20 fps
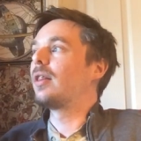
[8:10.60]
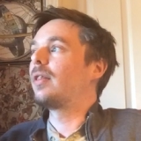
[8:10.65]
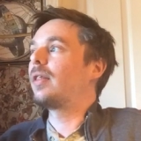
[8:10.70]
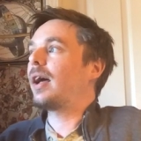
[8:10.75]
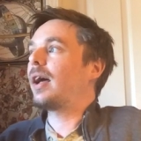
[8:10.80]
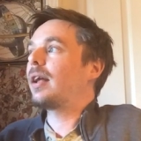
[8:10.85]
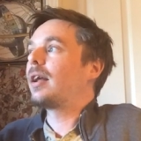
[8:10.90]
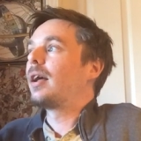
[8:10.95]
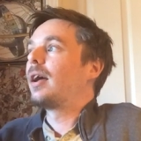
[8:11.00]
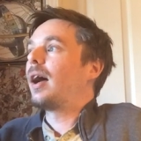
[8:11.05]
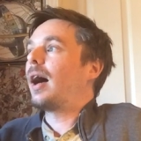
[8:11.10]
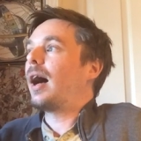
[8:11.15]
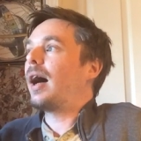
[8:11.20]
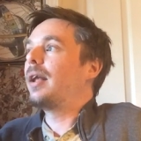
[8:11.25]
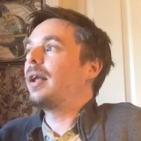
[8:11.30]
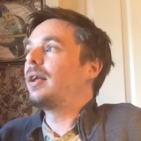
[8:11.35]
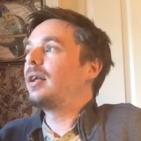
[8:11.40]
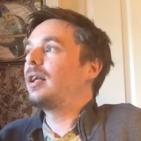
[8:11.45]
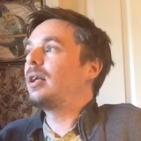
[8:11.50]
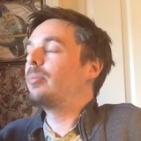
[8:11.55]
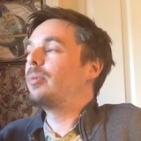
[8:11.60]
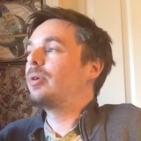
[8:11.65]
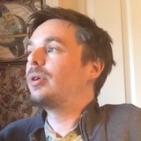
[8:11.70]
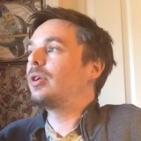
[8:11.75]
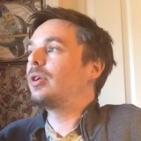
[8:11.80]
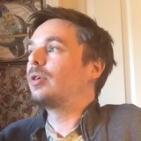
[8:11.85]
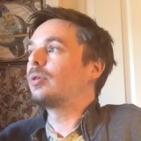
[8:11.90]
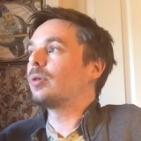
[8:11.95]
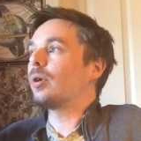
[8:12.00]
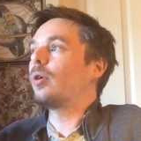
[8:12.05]
that
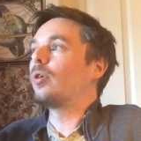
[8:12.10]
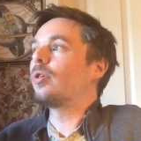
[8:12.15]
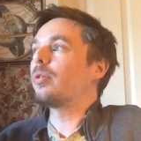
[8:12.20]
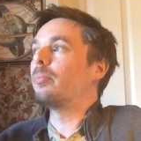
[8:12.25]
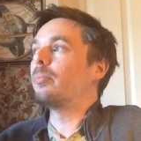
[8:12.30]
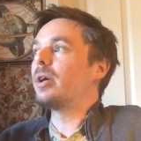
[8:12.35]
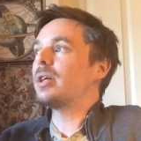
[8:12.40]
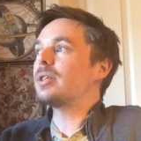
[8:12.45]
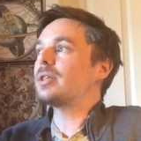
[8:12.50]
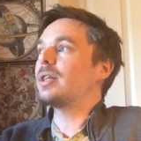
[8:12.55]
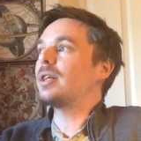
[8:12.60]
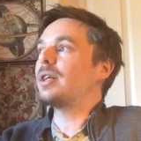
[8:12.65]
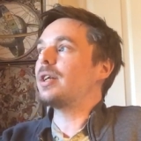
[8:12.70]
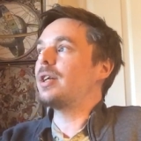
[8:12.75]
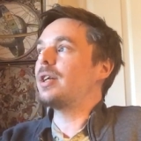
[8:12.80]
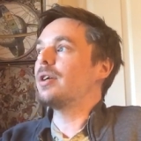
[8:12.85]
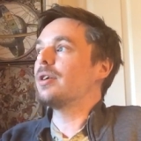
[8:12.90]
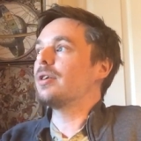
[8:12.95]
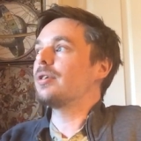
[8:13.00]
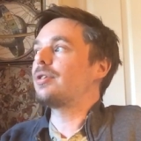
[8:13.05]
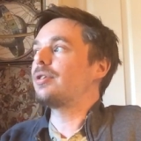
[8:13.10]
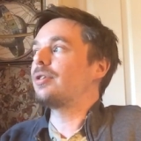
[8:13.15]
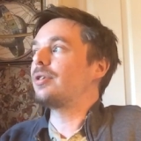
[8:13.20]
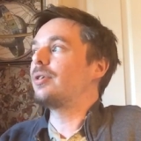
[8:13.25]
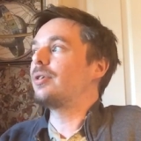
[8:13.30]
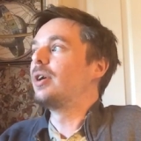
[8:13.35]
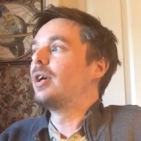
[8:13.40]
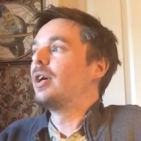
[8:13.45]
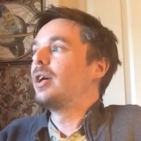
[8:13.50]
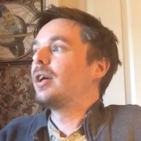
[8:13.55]
unlimited growth must adhere
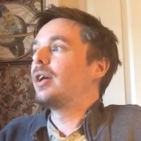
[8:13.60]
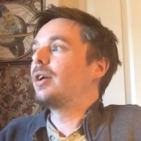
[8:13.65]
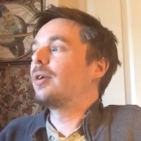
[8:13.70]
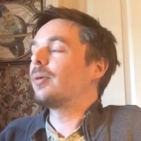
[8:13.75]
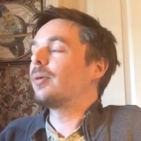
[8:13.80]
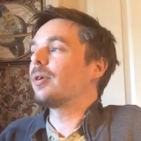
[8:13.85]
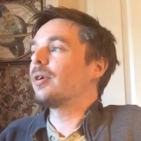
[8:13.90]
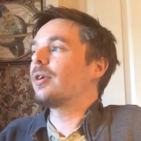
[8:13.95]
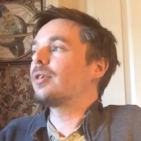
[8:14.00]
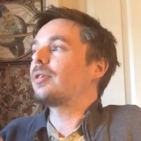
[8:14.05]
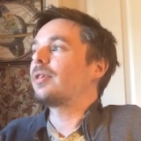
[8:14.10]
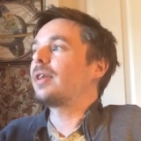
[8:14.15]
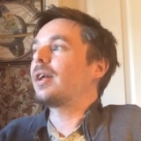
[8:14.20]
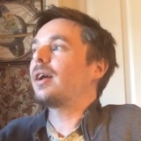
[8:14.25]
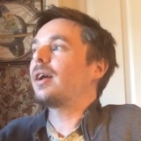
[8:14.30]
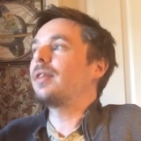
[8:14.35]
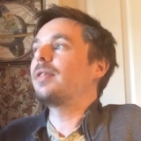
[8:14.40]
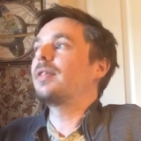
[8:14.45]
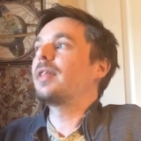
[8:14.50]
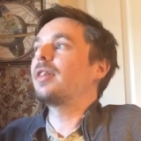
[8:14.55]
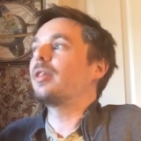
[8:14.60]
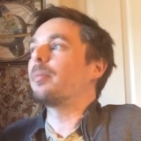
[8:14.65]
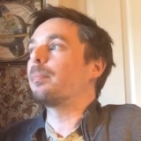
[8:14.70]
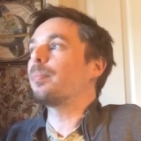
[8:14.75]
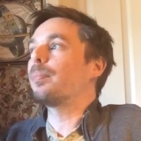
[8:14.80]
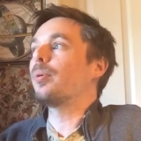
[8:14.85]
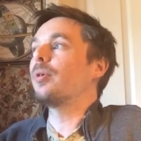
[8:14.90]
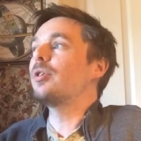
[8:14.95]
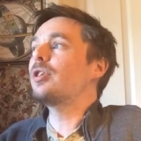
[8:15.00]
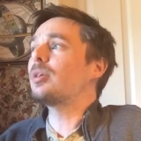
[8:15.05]
to in order so that, that the
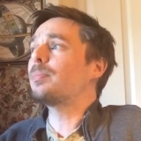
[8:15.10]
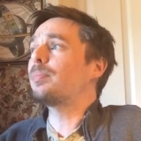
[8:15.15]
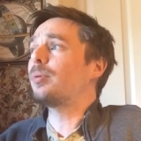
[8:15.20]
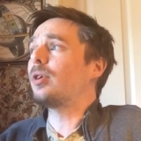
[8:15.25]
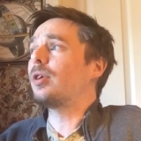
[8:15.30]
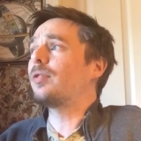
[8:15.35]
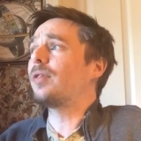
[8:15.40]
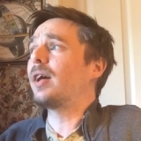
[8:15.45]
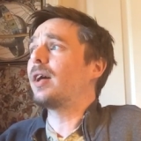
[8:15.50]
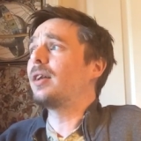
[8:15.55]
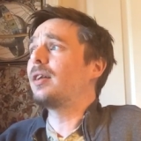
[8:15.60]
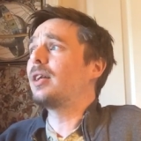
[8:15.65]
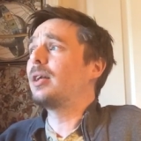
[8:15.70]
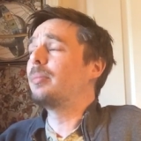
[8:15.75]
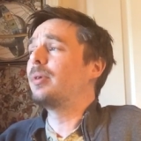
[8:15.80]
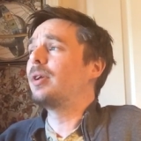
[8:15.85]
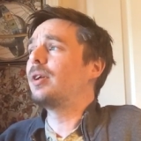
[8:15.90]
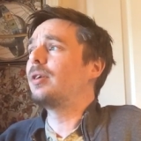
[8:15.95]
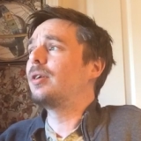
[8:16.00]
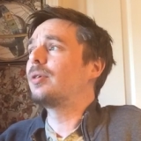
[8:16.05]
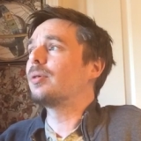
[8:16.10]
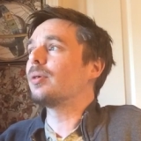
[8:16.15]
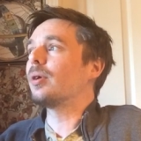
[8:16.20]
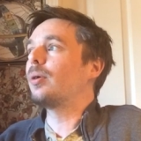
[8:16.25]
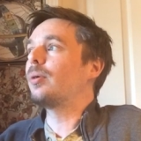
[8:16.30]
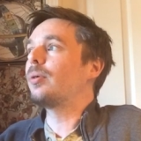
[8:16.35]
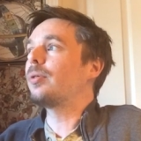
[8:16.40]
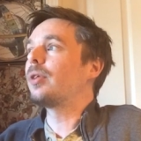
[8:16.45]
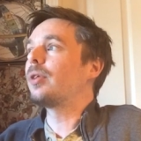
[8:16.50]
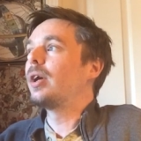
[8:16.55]
principle of unlimited
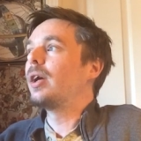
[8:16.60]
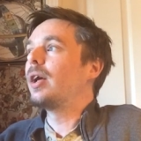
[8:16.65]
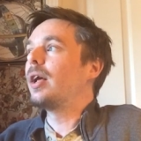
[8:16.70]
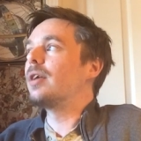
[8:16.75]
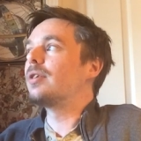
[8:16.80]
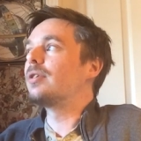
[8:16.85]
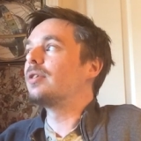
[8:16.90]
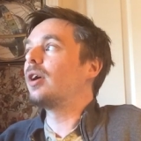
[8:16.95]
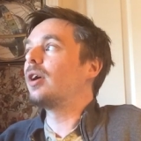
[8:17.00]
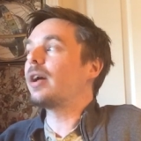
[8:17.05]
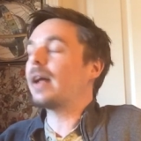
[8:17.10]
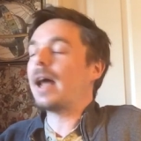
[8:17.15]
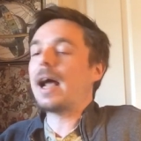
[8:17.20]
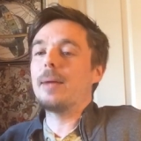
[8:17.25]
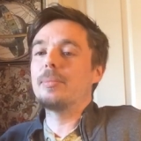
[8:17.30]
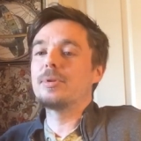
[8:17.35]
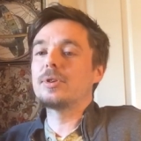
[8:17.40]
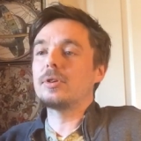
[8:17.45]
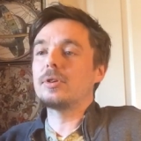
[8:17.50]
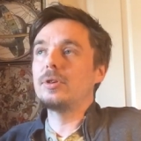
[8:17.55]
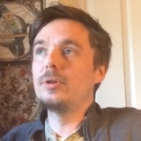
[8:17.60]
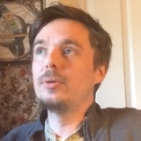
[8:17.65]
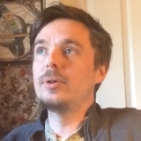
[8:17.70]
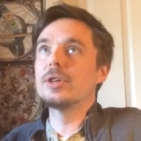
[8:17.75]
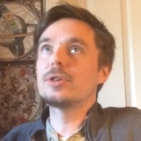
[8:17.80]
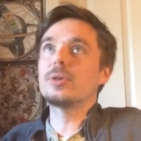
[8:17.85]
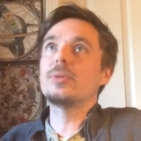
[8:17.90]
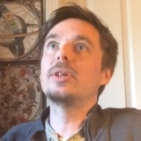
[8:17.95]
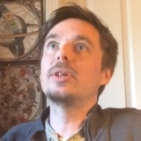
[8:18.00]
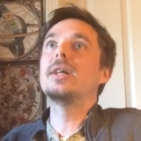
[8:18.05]
growth is not absolute
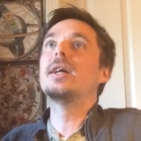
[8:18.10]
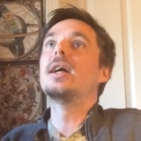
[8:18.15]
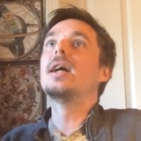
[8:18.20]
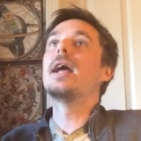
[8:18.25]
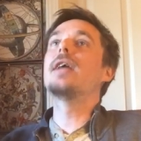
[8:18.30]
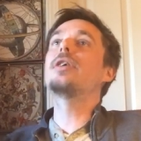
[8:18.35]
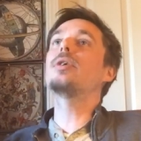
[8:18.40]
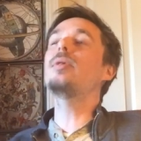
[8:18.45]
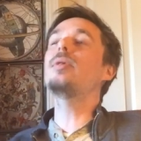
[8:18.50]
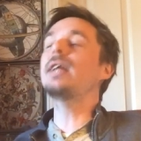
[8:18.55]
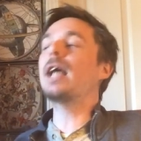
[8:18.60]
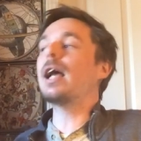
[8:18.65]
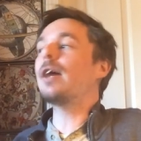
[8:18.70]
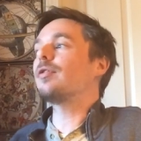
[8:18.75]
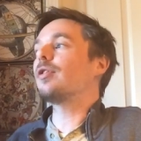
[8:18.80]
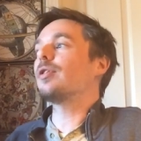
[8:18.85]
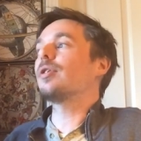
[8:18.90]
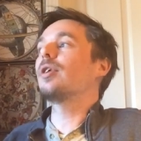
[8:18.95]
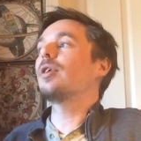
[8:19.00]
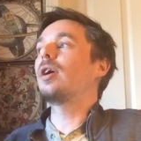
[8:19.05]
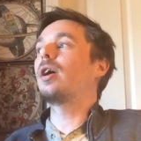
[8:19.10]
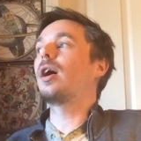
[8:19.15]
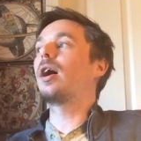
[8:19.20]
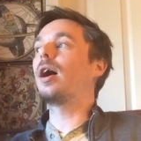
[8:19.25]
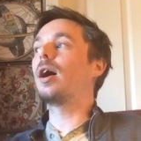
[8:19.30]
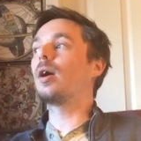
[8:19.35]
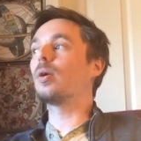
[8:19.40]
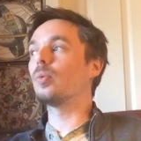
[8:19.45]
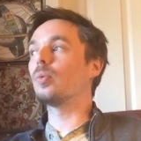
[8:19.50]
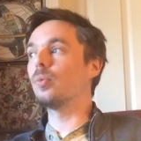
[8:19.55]
it's only it's only ever
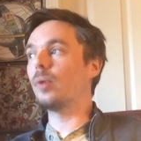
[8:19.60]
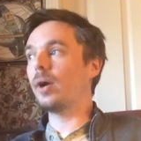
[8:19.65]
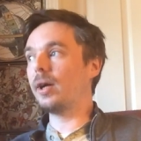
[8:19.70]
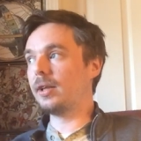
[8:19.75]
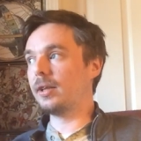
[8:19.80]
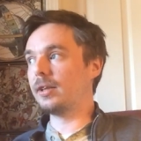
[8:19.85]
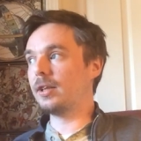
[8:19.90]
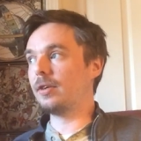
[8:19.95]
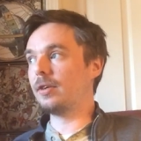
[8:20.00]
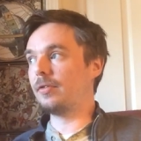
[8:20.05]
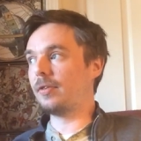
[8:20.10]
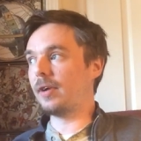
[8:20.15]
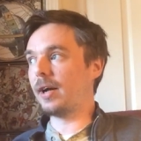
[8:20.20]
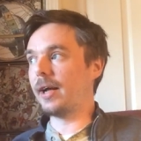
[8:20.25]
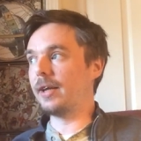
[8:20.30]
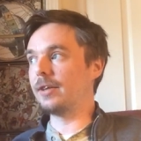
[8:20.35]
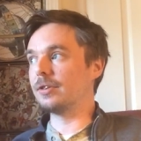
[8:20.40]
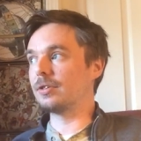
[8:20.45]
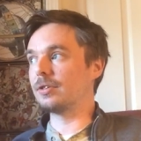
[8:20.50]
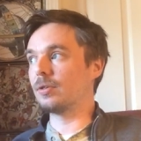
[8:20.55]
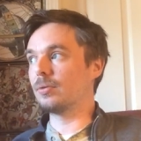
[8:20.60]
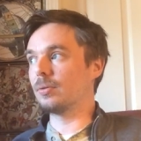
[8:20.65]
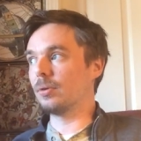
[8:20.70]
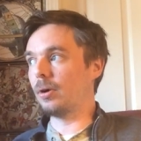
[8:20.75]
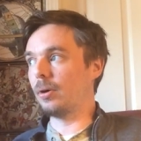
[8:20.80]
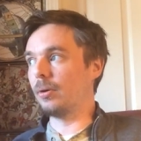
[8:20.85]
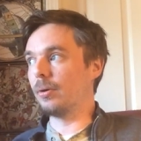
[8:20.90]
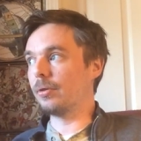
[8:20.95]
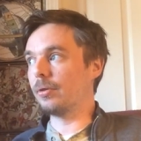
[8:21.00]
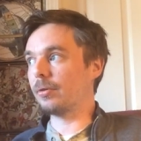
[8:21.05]
a relativized
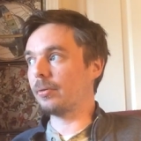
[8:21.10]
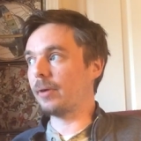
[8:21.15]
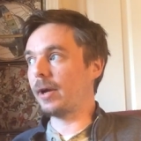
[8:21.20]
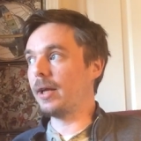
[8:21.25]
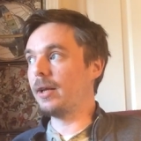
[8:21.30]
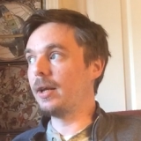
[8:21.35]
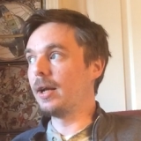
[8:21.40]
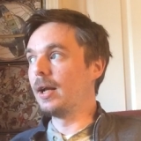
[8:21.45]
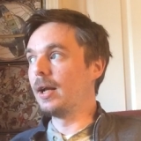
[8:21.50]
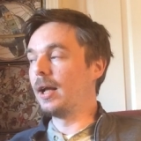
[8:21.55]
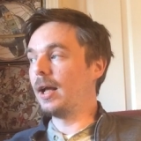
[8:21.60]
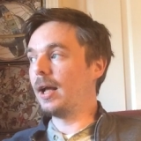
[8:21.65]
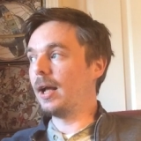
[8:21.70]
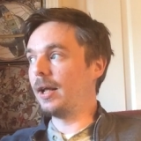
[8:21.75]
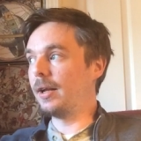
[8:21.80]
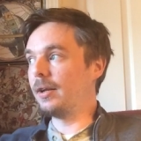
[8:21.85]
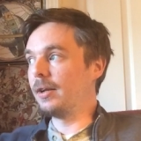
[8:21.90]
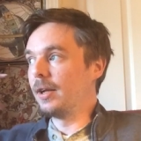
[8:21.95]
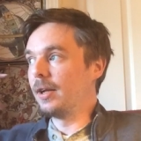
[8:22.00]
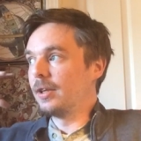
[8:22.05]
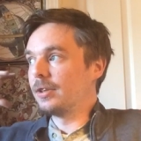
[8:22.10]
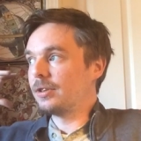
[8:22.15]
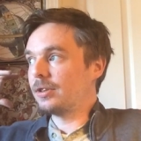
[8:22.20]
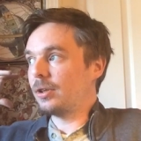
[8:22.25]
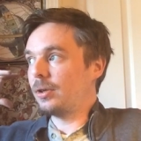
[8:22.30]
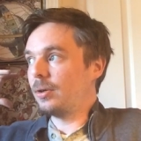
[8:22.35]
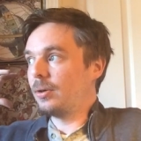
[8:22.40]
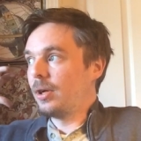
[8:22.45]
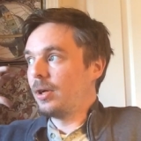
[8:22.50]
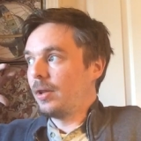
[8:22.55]
growth right and
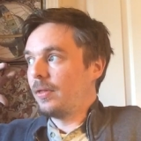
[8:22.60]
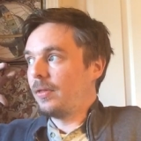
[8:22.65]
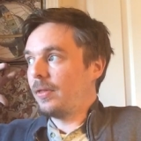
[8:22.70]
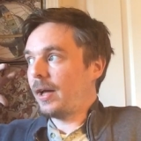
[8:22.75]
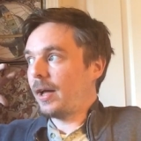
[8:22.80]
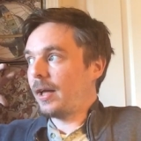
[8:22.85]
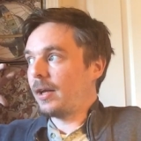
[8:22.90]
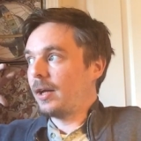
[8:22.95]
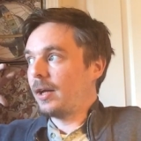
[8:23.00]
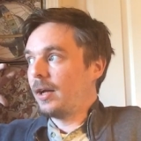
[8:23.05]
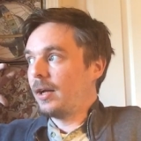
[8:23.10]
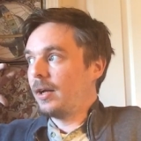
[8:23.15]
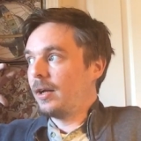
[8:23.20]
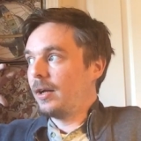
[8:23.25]
so that